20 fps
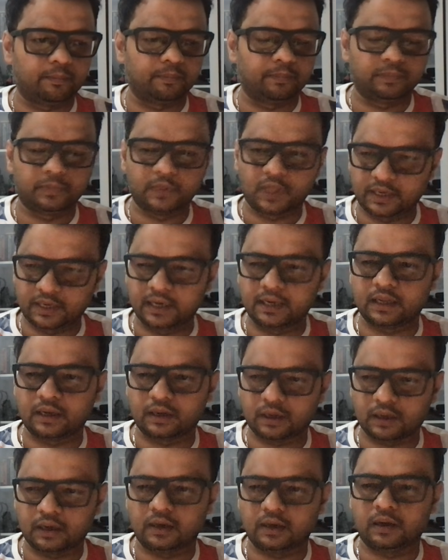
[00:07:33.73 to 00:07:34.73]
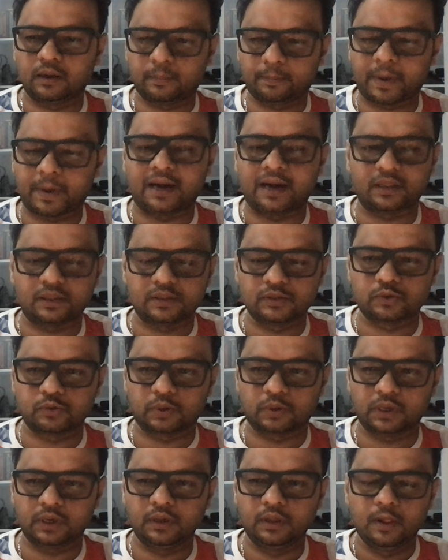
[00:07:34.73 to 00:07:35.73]
the data patterns,
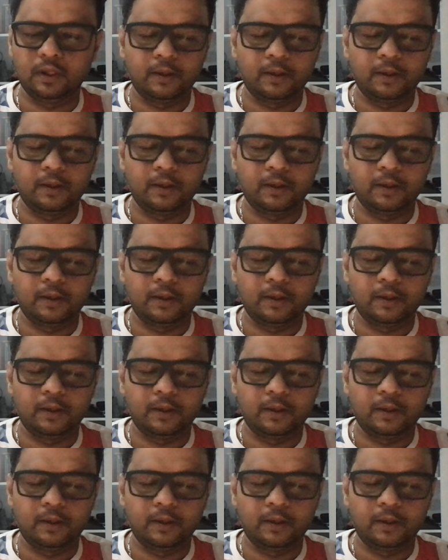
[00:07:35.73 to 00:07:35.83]
okay.